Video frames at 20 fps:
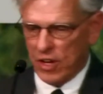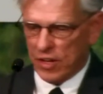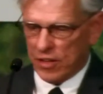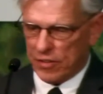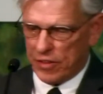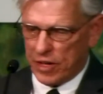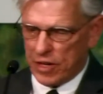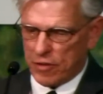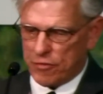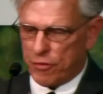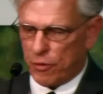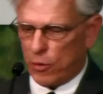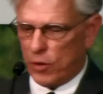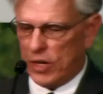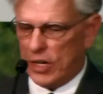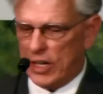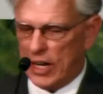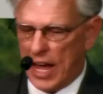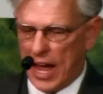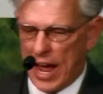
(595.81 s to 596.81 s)
Therefore,
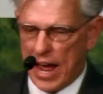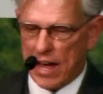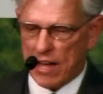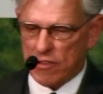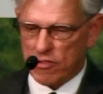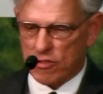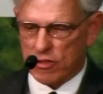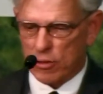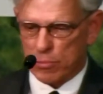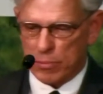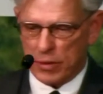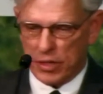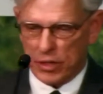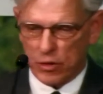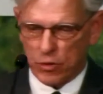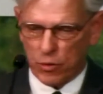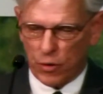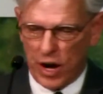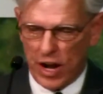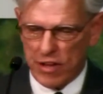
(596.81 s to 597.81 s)
it has to be
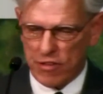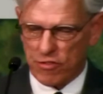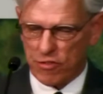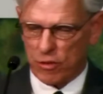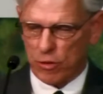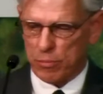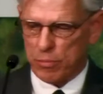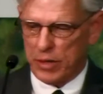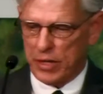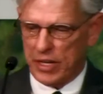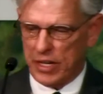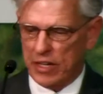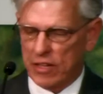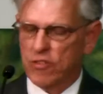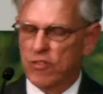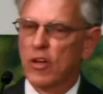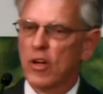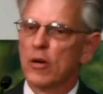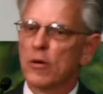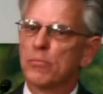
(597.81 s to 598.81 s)
Christ's obedience